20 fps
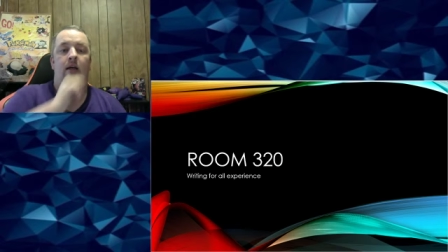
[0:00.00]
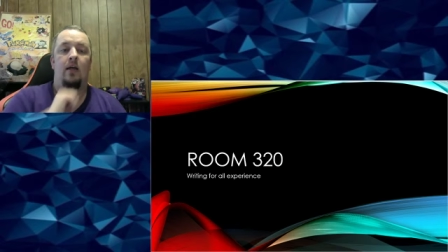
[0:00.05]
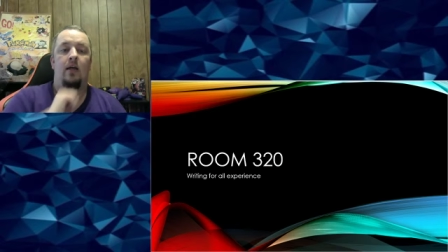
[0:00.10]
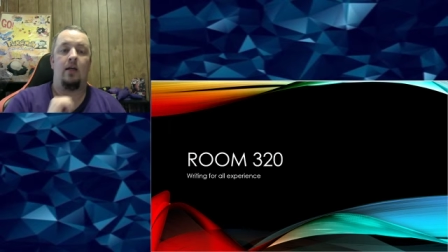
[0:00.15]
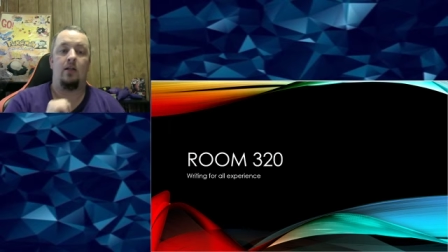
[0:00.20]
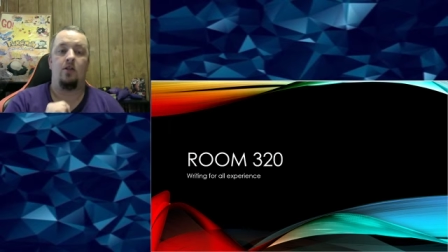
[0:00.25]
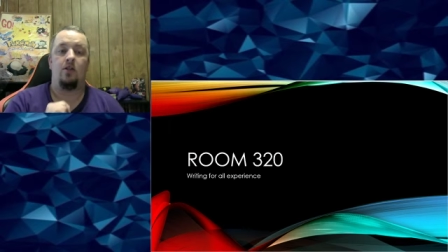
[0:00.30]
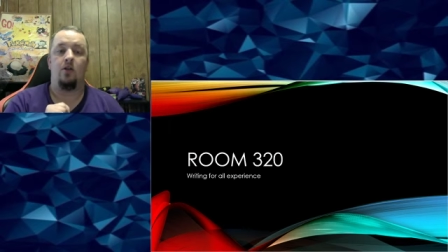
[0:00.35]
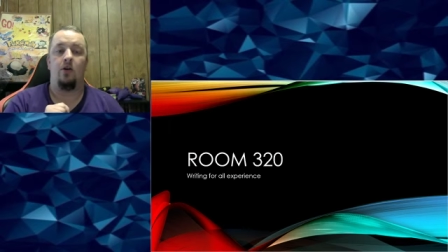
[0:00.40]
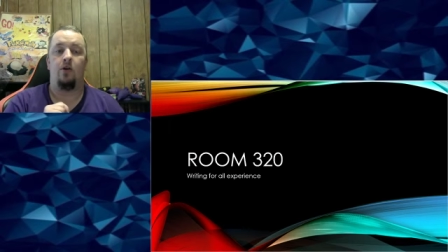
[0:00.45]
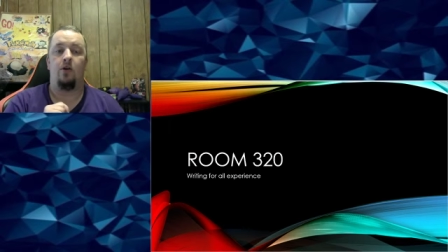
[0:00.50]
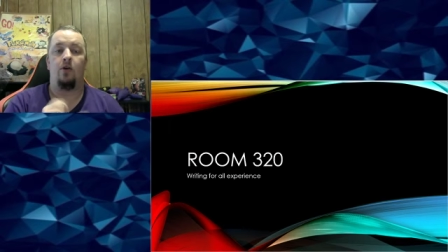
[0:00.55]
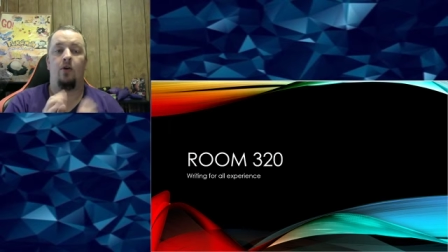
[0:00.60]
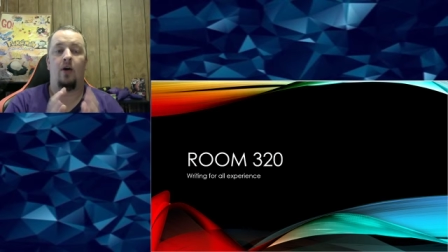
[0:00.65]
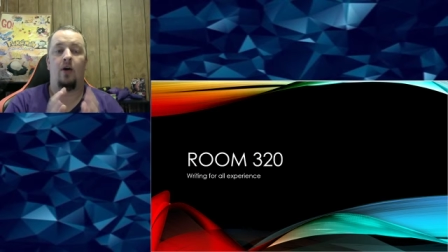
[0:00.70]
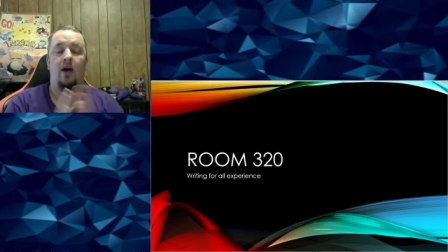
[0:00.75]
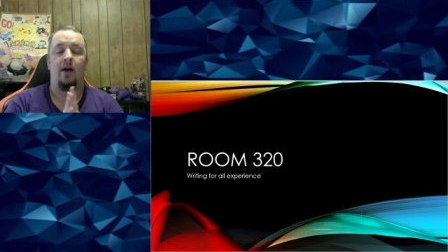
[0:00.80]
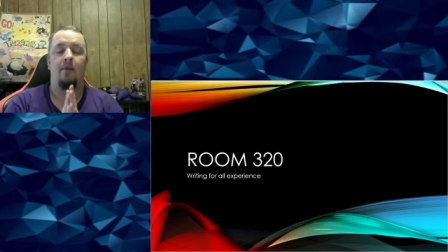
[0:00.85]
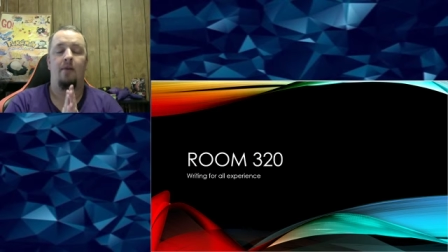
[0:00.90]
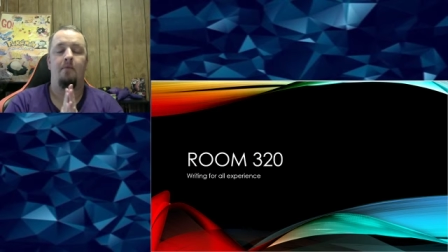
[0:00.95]
So,
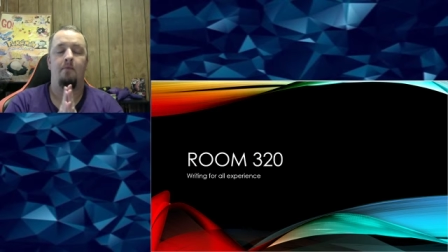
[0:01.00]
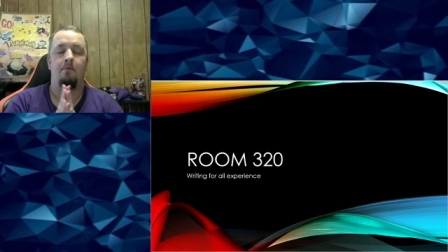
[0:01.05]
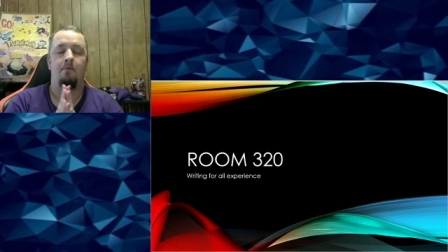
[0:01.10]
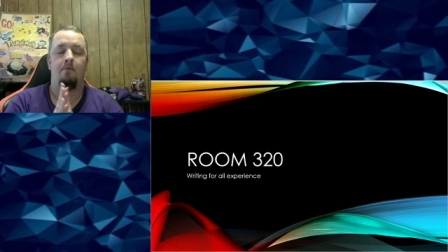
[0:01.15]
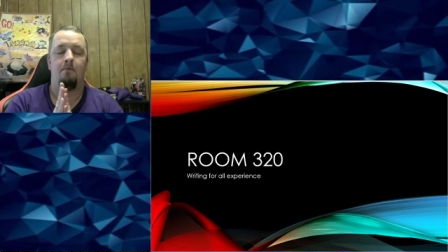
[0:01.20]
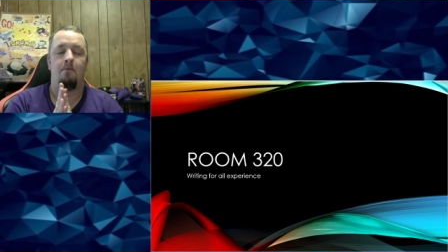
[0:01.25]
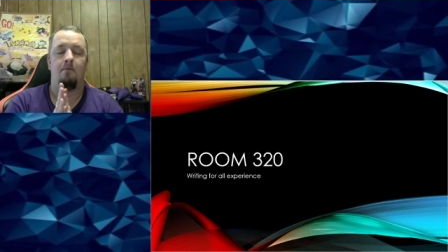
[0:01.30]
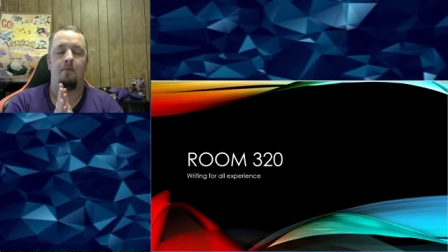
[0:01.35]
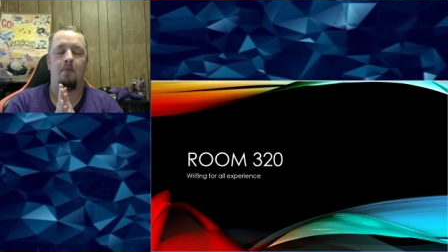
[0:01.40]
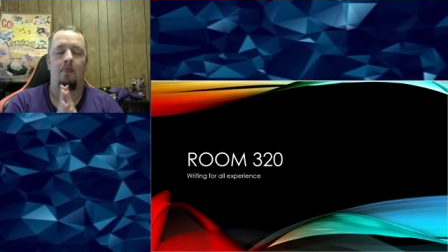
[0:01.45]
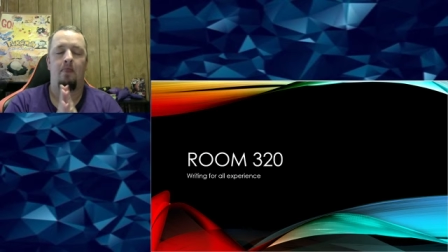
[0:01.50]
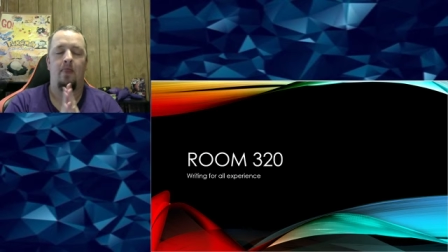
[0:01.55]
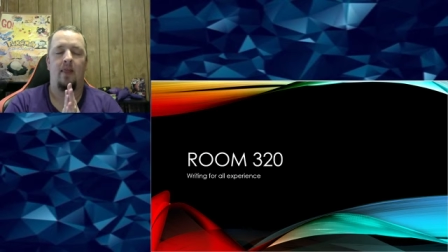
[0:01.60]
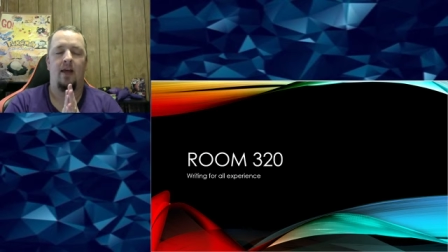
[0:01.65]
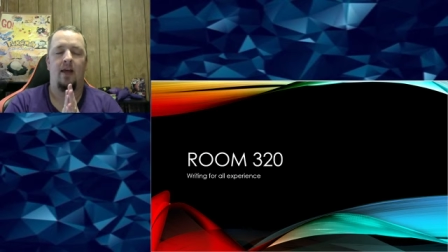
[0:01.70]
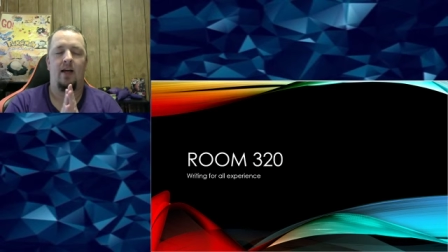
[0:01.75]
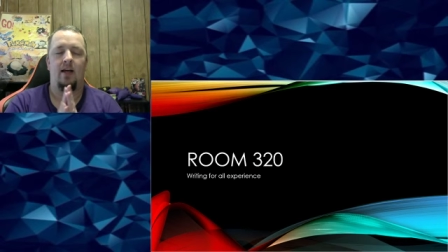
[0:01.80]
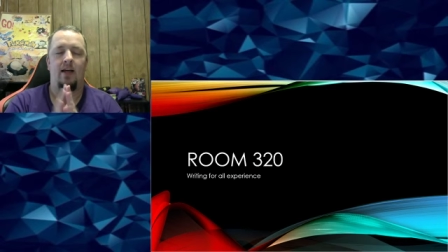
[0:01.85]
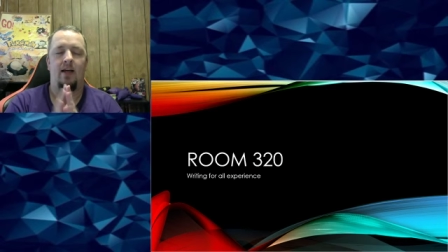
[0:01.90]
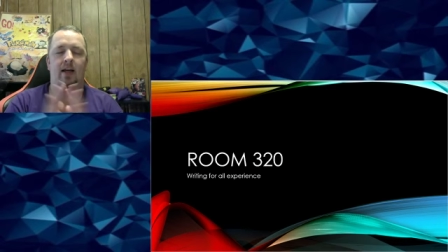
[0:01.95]
and
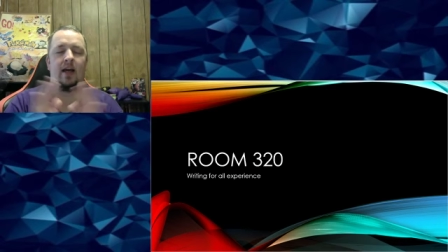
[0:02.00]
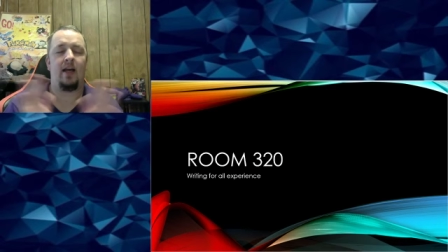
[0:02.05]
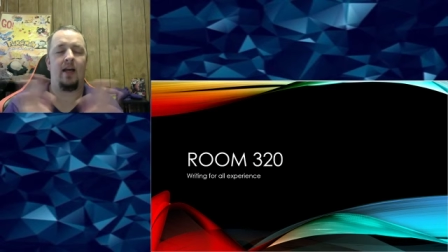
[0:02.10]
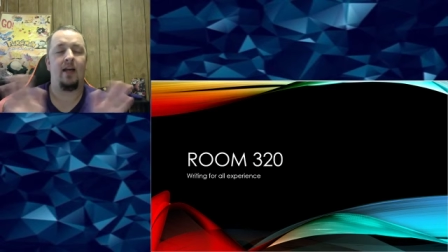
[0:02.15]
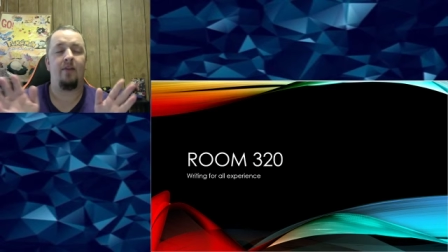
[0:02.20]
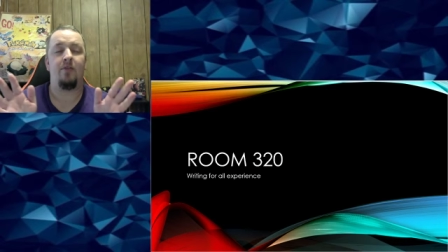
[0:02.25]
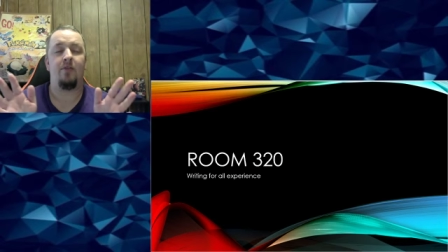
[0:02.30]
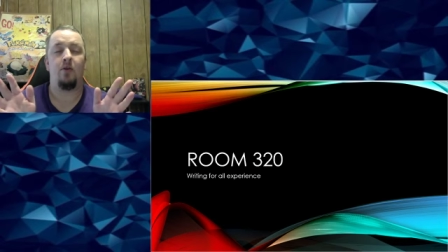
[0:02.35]
if